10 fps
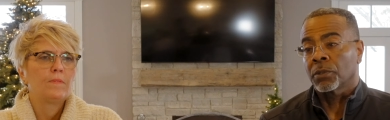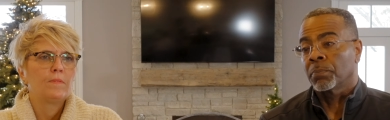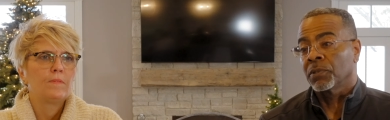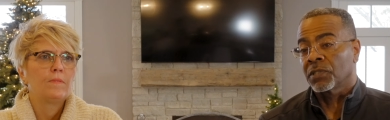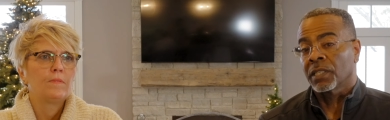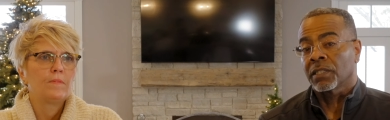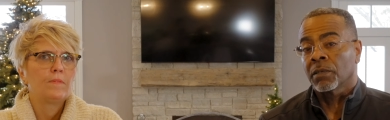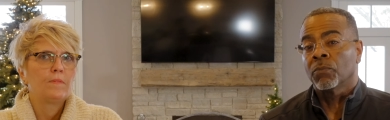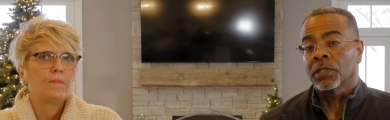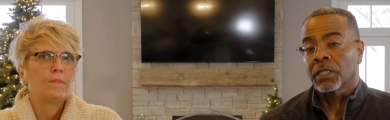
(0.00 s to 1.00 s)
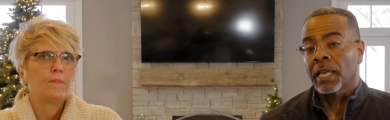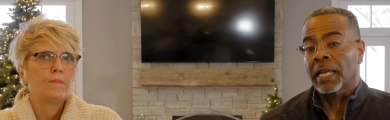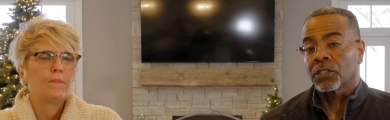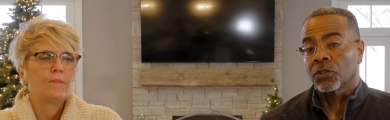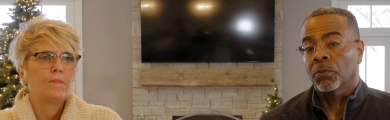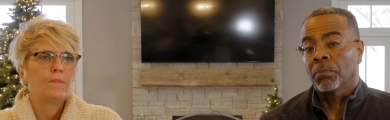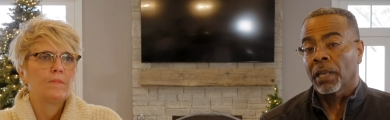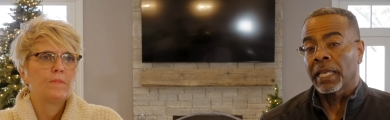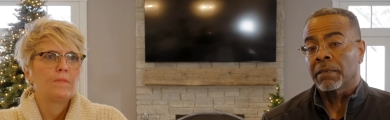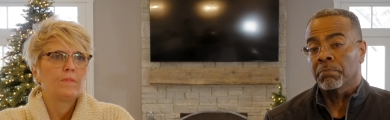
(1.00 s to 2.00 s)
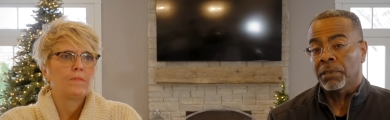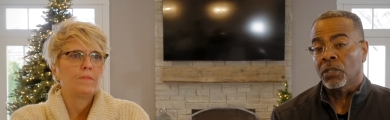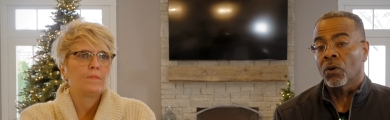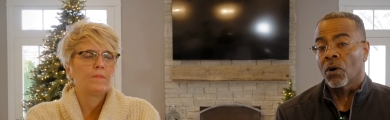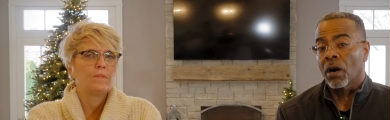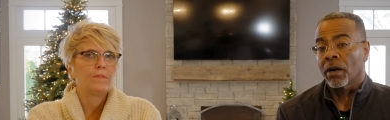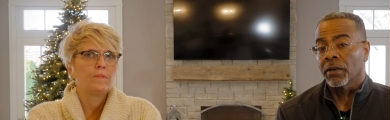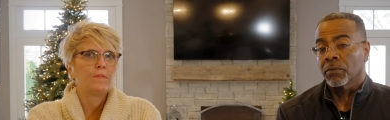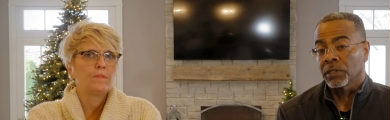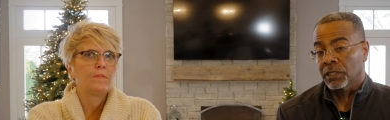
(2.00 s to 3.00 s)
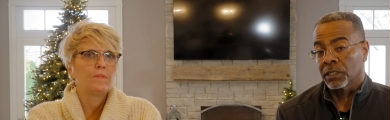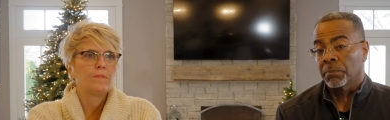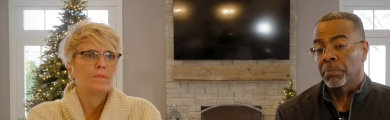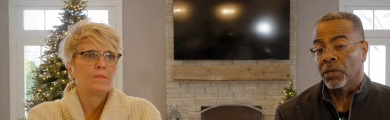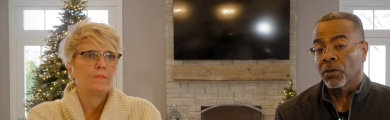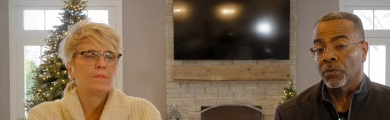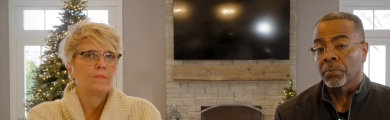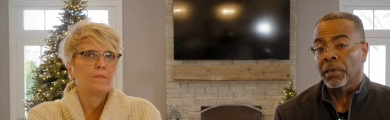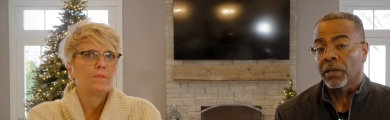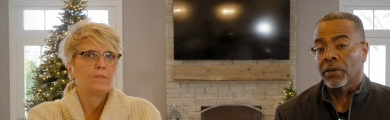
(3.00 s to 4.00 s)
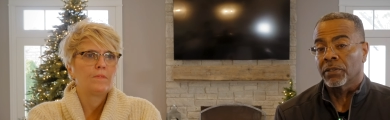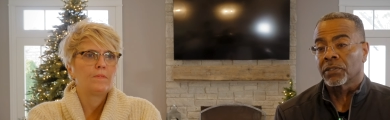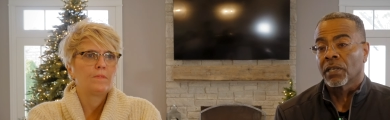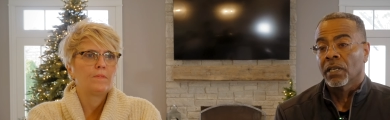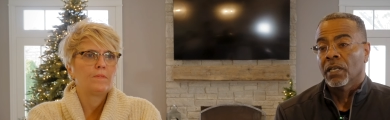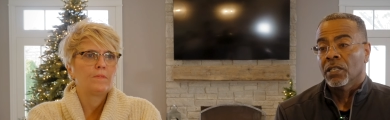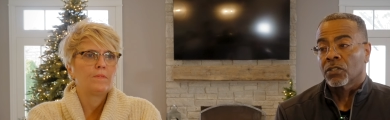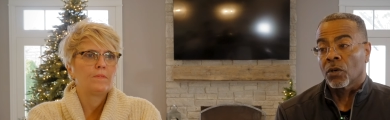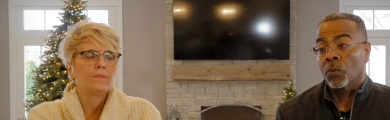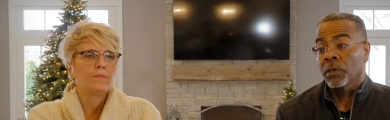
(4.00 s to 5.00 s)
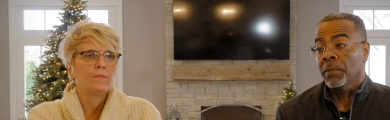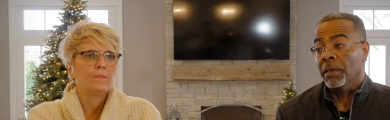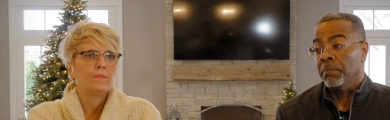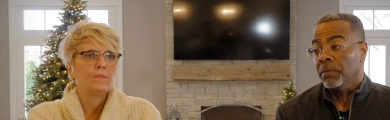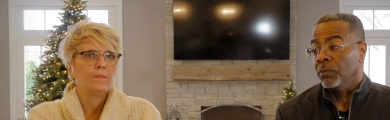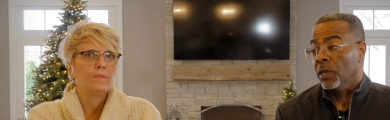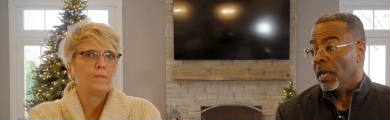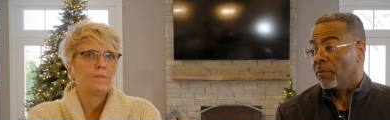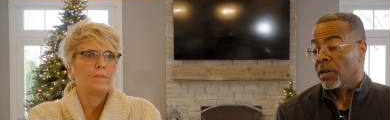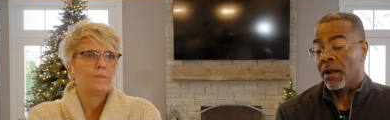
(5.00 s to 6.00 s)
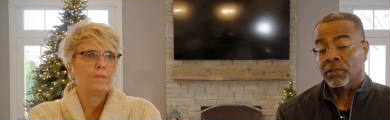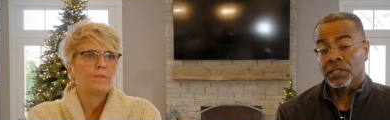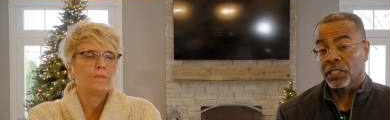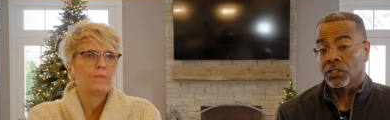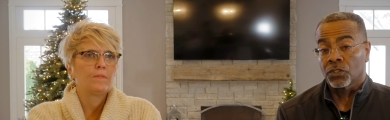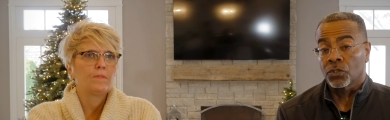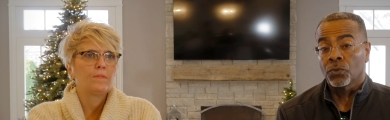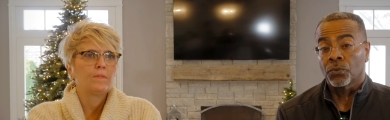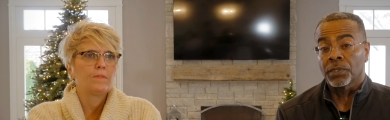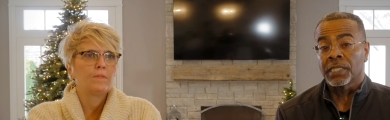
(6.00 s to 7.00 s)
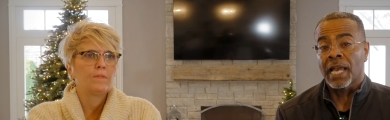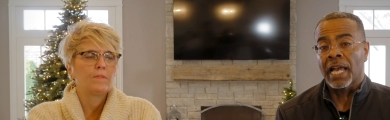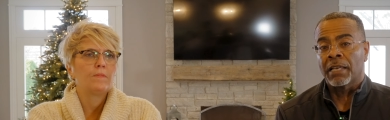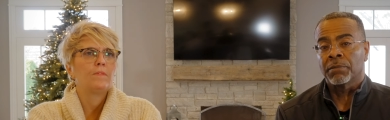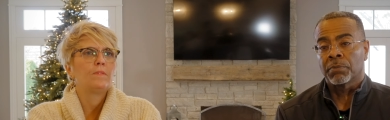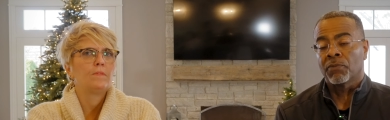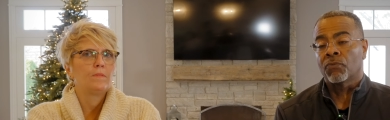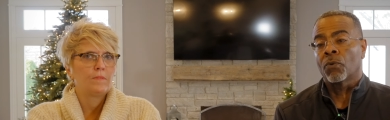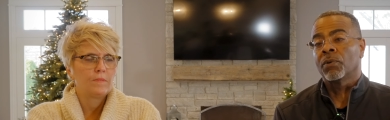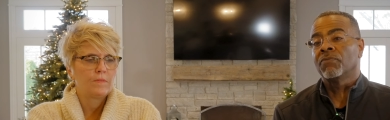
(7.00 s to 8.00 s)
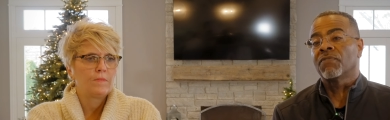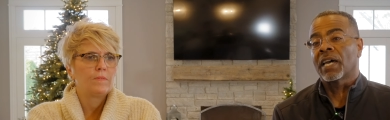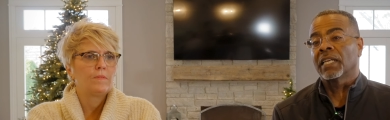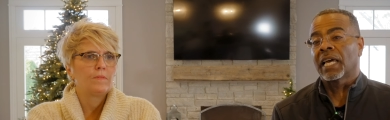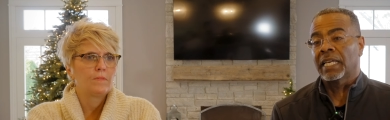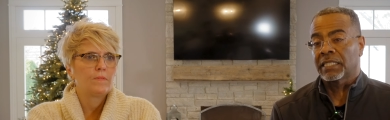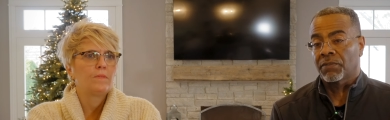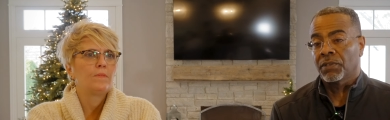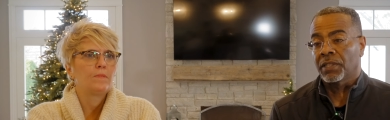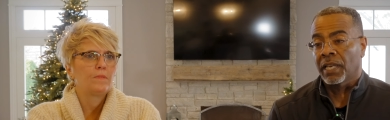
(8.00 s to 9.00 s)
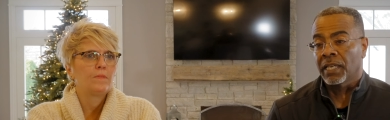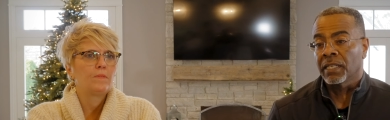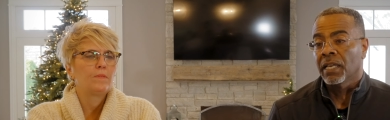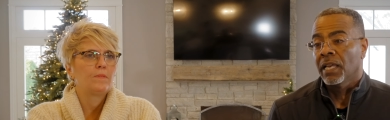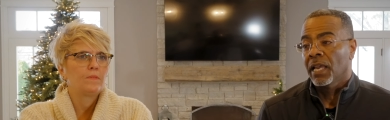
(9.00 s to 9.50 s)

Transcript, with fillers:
Speaker 1: to present them with the actual blank BOR, which is the bid on repairs. So we may have conversations 2-3 times before we finalize everything.